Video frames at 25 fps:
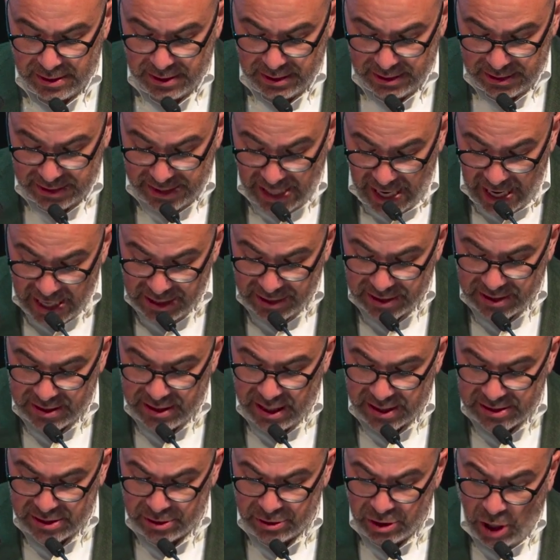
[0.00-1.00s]
that
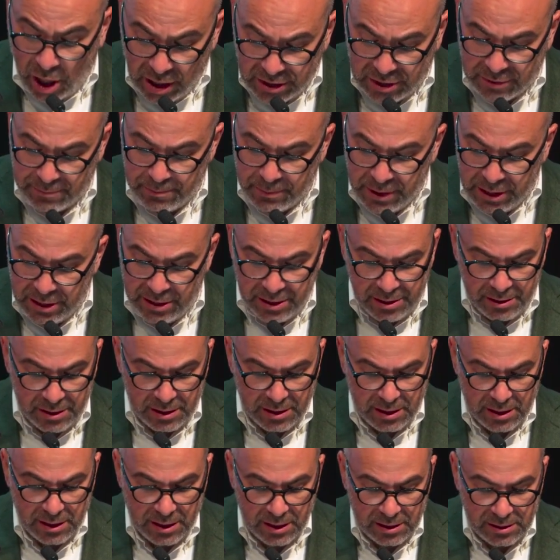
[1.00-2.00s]
does not
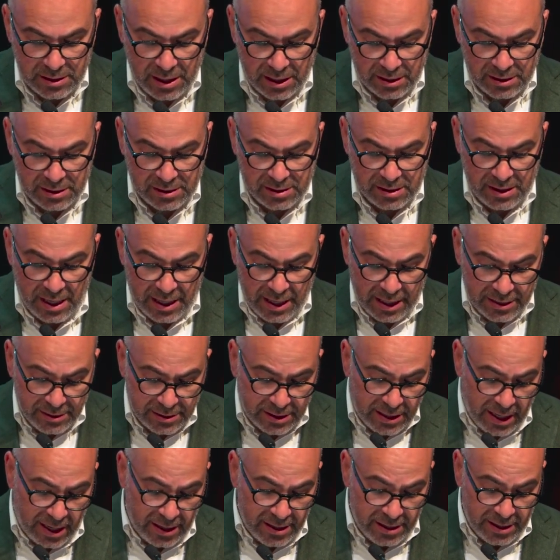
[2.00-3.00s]
mean that
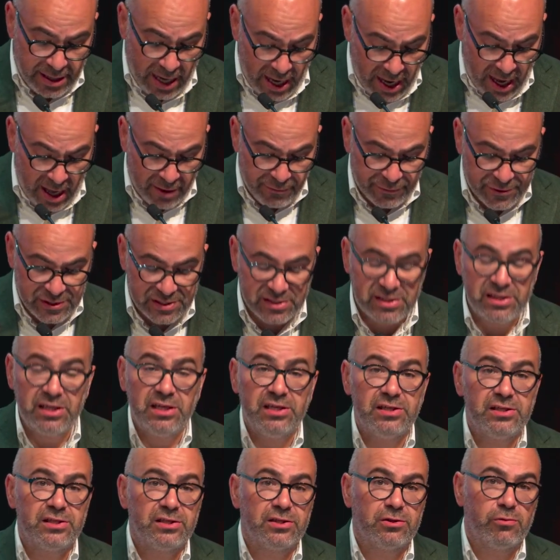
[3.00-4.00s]
they have
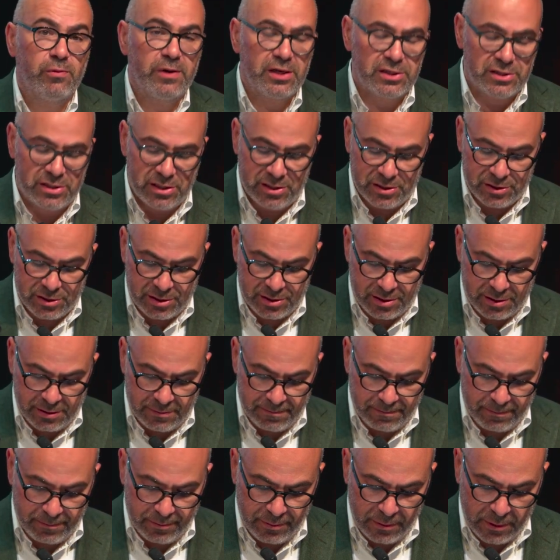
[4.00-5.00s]
ceased to exist.
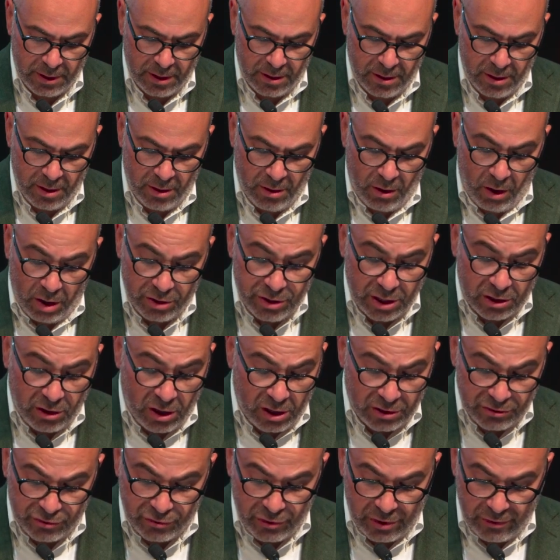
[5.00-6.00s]
On the
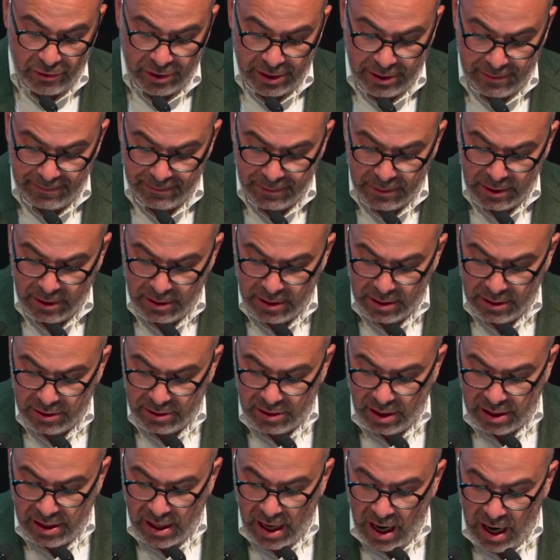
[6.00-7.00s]
contrary,
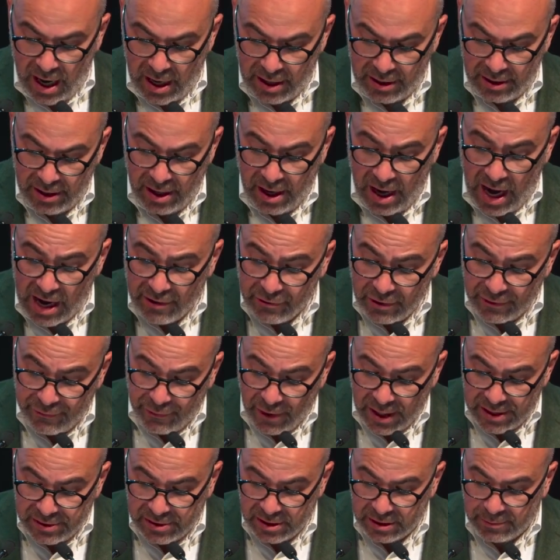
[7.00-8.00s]
they are
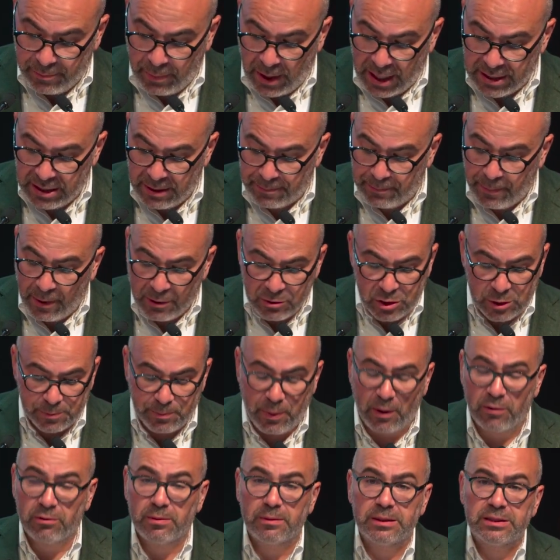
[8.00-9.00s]
aggravated by the
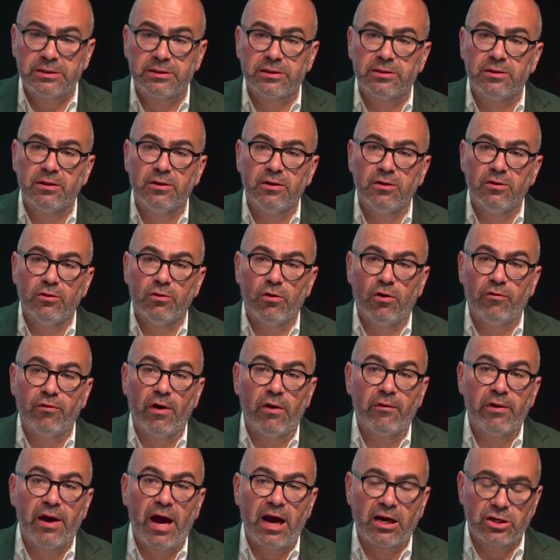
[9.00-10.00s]
postponement of
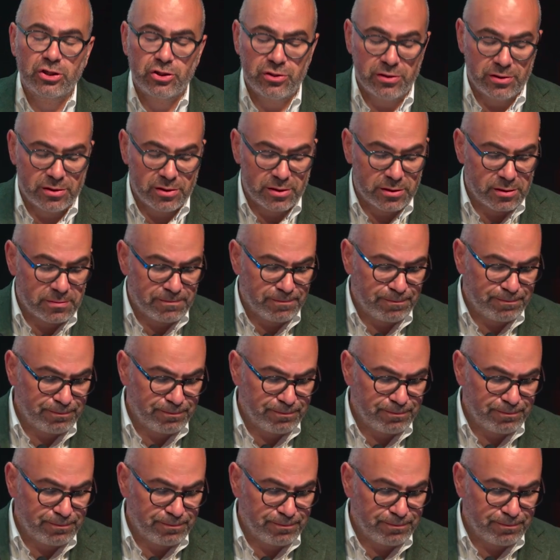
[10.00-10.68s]
our actions.